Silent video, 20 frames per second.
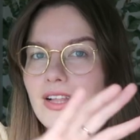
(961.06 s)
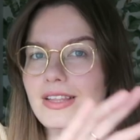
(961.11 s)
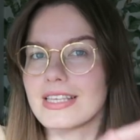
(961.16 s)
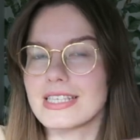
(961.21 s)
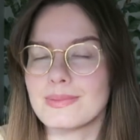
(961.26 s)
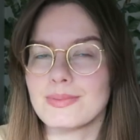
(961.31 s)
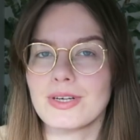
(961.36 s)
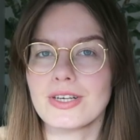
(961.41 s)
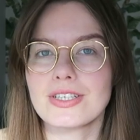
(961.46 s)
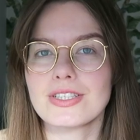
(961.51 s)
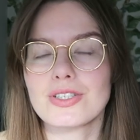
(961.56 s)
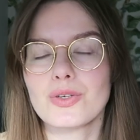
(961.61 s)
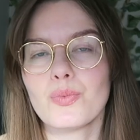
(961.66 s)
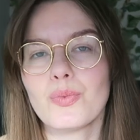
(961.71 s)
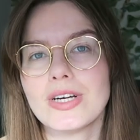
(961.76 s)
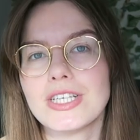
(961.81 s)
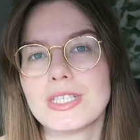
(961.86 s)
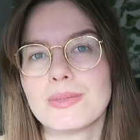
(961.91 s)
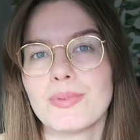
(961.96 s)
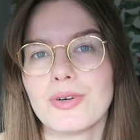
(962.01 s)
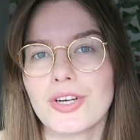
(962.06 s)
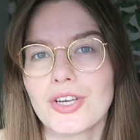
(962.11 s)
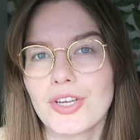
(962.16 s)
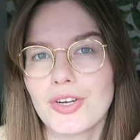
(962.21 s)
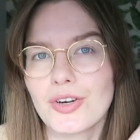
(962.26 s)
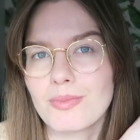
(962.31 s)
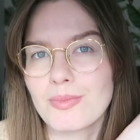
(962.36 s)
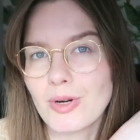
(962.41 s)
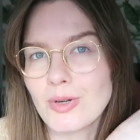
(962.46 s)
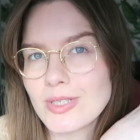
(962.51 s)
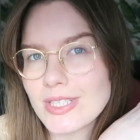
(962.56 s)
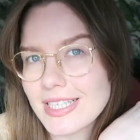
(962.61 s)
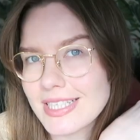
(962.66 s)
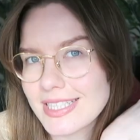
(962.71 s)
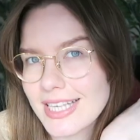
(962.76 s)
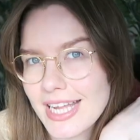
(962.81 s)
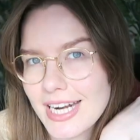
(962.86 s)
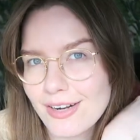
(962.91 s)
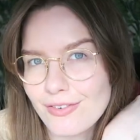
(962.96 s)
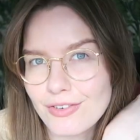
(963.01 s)
all these books which book you're most
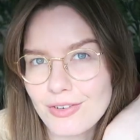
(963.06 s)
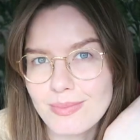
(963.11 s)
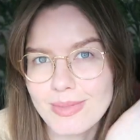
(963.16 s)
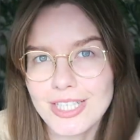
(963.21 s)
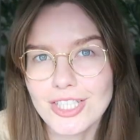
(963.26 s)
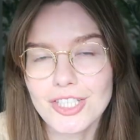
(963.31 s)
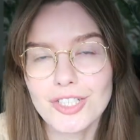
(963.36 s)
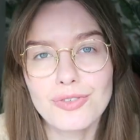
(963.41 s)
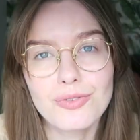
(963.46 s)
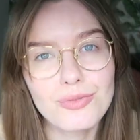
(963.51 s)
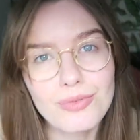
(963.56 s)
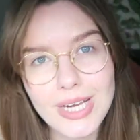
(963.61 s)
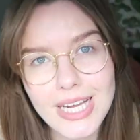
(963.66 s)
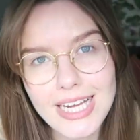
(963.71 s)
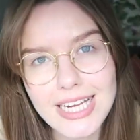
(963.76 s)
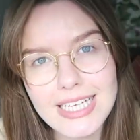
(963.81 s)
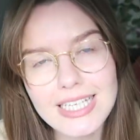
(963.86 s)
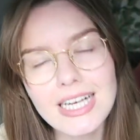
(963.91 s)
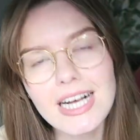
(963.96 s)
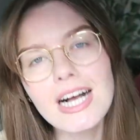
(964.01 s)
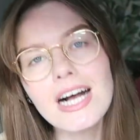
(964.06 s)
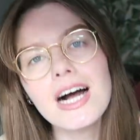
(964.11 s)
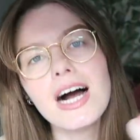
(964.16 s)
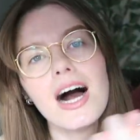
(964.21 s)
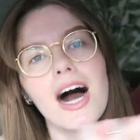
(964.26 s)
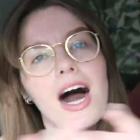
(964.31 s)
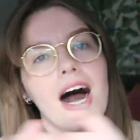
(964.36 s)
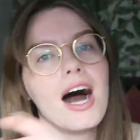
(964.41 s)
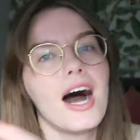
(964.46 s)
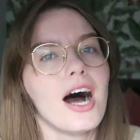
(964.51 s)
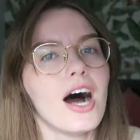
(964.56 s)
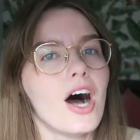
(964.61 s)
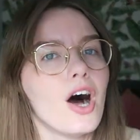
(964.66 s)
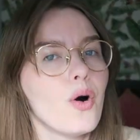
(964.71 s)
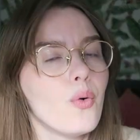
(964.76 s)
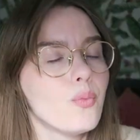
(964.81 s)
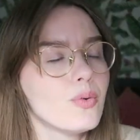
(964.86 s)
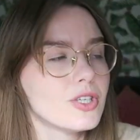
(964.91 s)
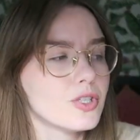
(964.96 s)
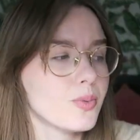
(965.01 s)
excited for me to read,
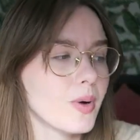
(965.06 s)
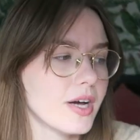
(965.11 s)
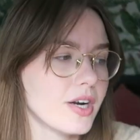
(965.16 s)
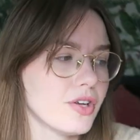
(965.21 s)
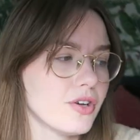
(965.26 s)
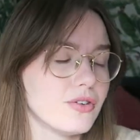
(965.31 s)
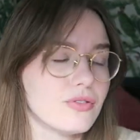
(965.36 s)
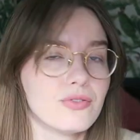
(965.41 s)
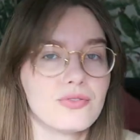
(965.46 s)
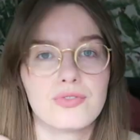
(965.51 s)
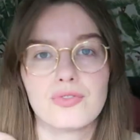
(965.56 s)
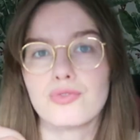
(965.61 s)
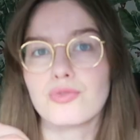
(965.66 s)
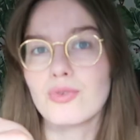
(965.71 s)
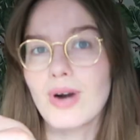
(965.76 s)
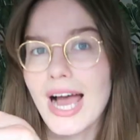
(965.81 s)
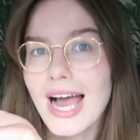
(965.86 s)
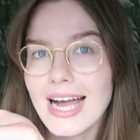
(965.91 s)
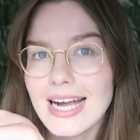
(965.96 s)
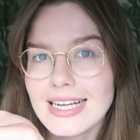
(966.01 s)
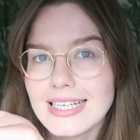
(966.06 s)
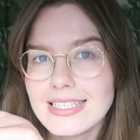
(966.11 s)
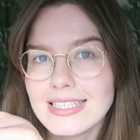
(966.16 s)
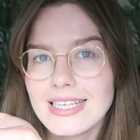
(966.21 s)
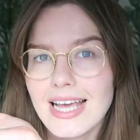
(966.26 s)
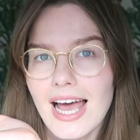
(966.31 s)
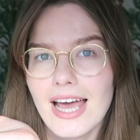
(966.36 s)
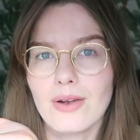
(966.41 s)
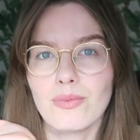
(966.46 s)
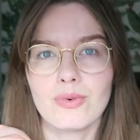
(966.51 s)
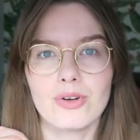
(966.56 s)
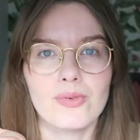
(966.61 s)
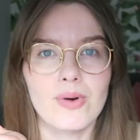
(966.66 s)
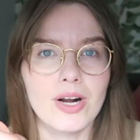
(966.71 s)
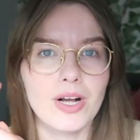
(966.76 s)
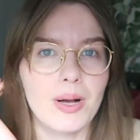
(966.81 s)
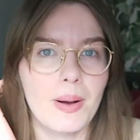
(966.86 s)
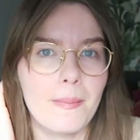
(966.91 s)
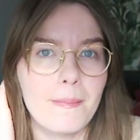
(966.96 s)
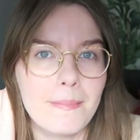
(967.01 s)
uh, which one you've read and would
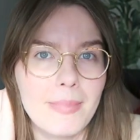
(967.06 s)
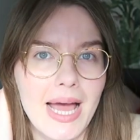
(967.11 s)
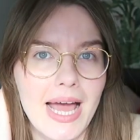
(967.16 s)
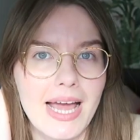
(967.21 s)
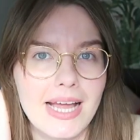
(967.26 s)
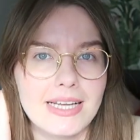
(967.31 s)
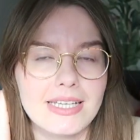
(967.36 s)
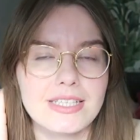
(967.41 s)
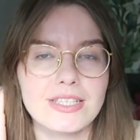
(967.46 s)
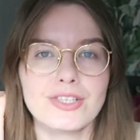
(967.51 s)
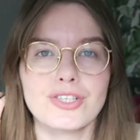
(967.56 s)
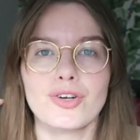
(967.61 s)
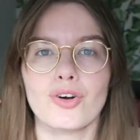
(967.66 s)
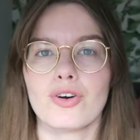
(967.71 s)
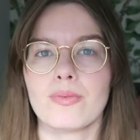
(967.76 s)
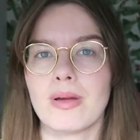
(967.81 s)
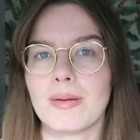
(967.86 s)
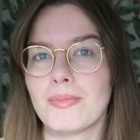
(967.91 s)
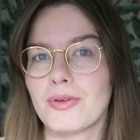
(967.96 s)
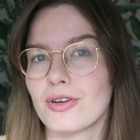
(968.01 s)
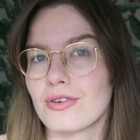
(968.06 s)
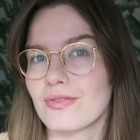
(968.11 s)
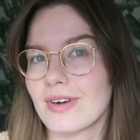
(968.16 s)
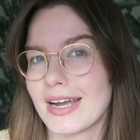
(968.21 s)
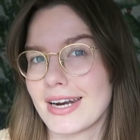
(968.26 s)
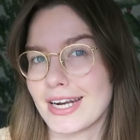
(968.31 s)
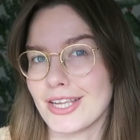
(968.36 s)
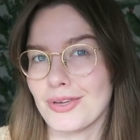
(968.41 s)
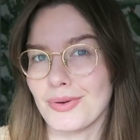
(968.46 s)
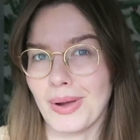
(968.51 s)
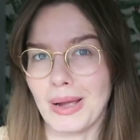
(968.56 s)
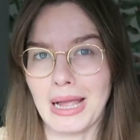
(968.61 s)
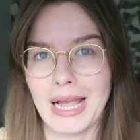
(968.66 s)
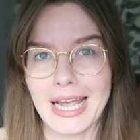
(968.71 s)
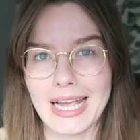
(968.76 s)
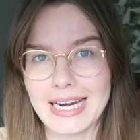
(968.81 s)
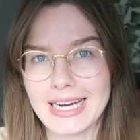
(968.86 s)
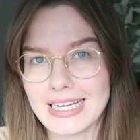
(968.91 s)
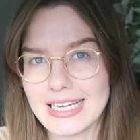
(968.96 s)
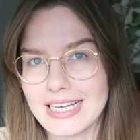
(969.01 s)
recommend, or maybe you read and you
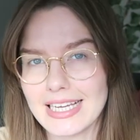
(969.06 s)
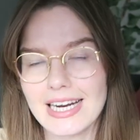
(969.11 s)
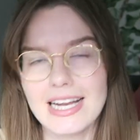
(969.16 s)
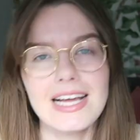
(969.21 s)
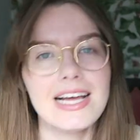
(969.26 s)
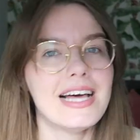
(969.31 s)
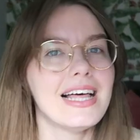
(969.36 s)
hated.